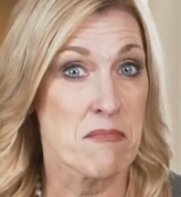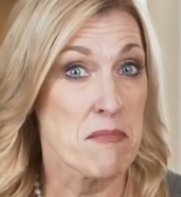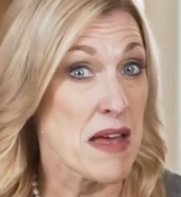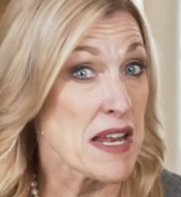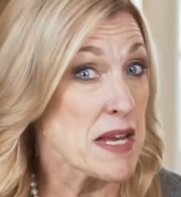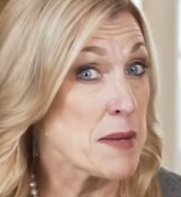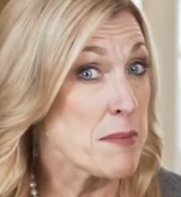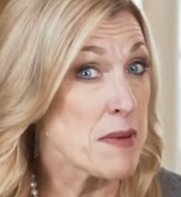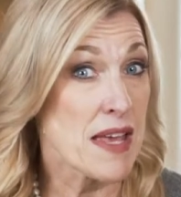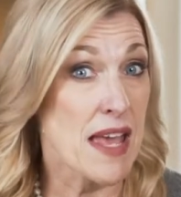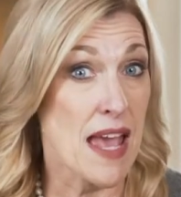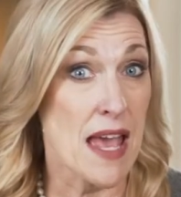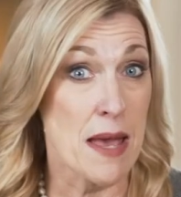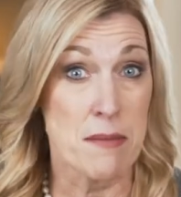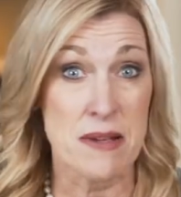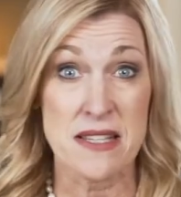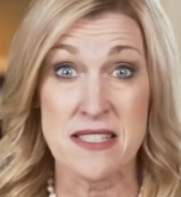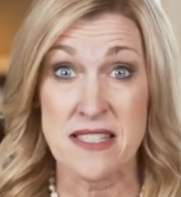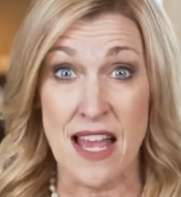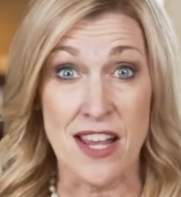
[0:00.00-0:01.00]
Many
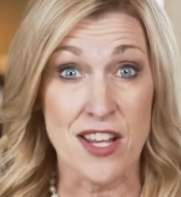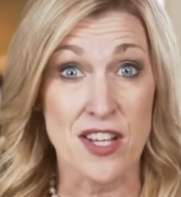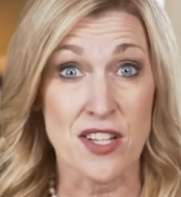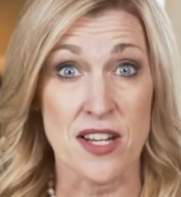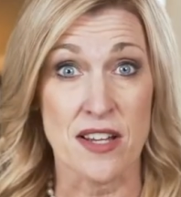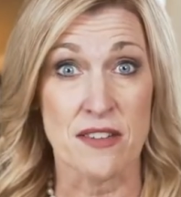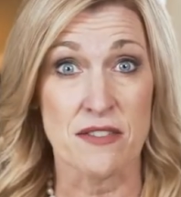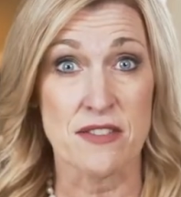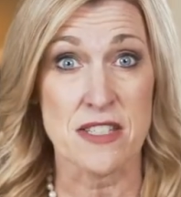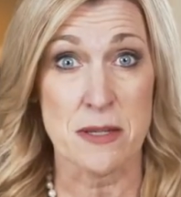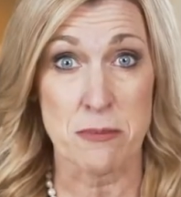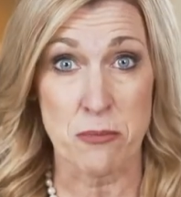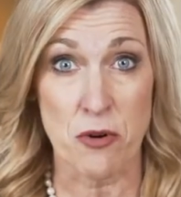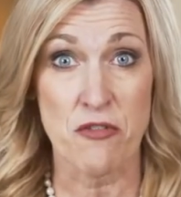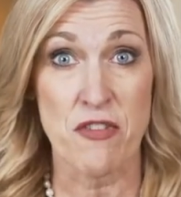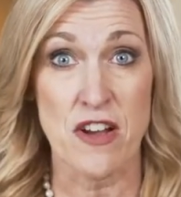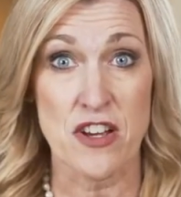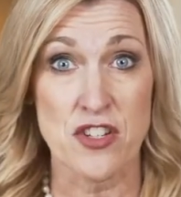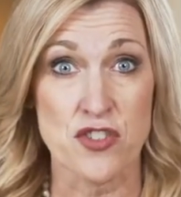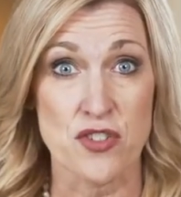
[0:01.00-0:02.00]
became executives and
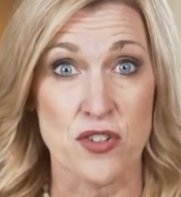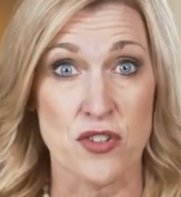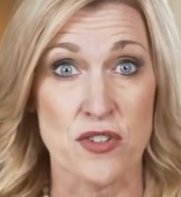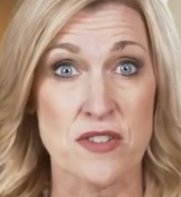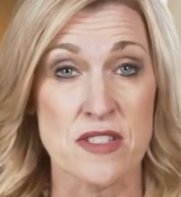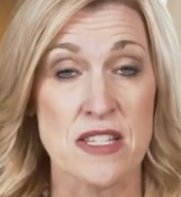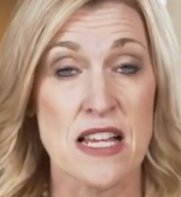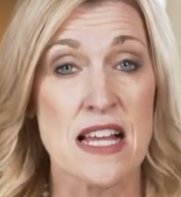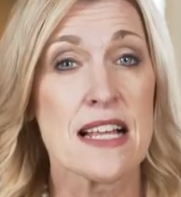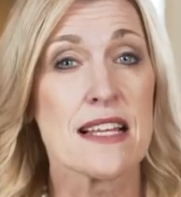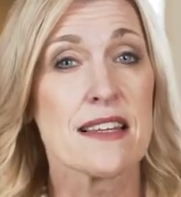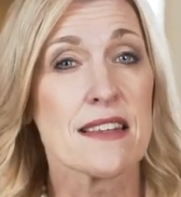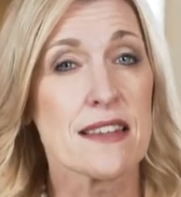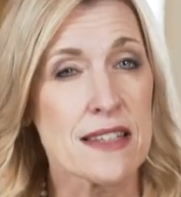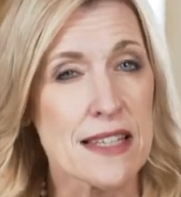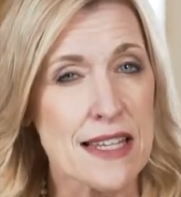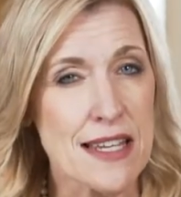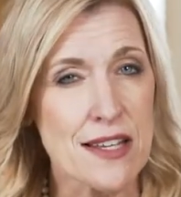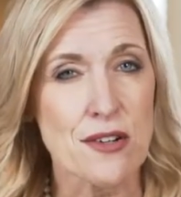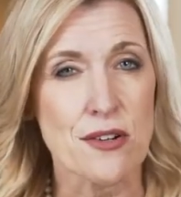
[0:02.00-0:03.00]
professionals,
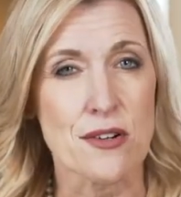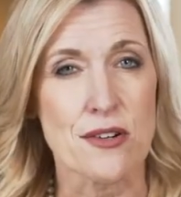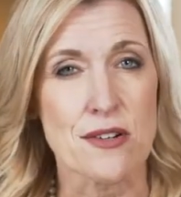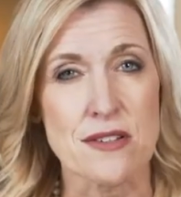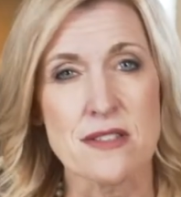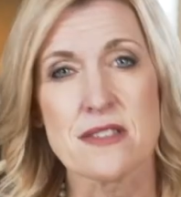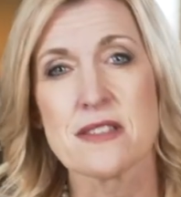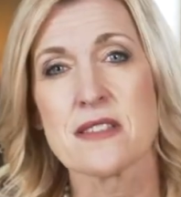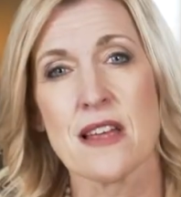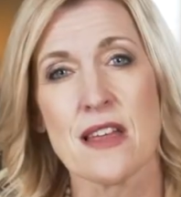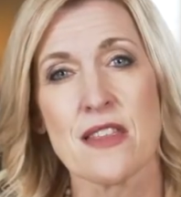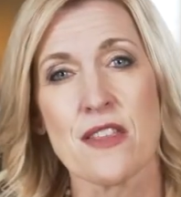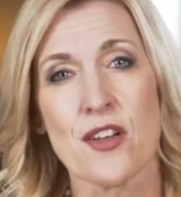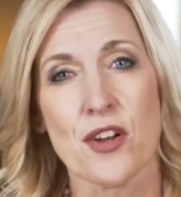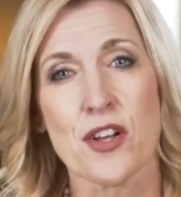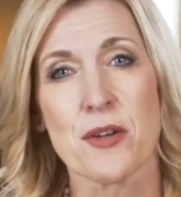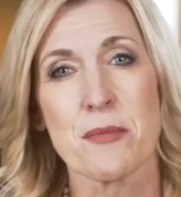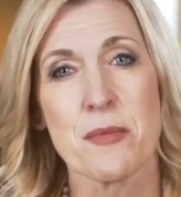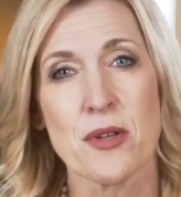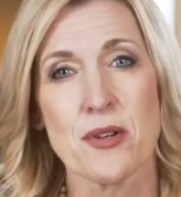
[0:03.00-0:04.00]
leaders in
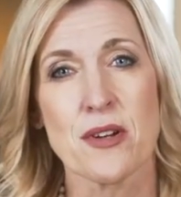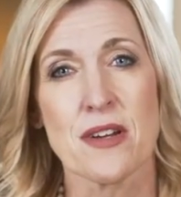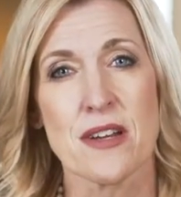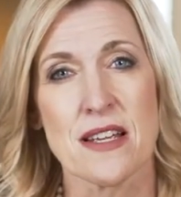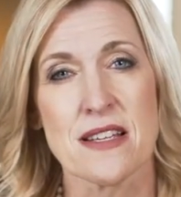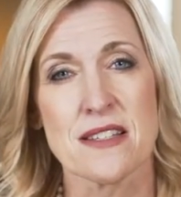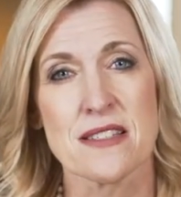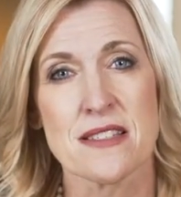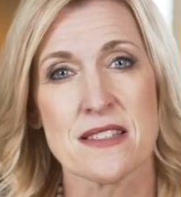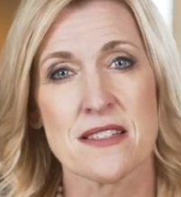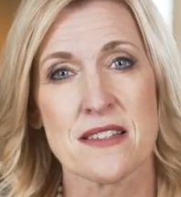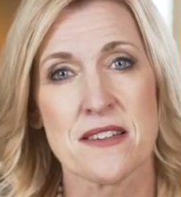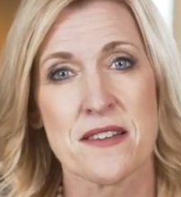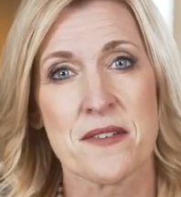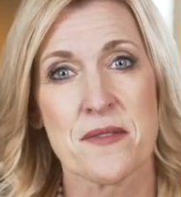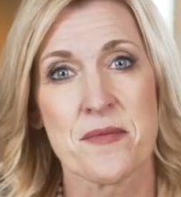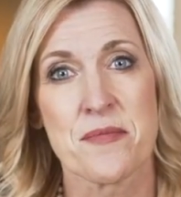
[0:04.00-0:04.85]
their communities.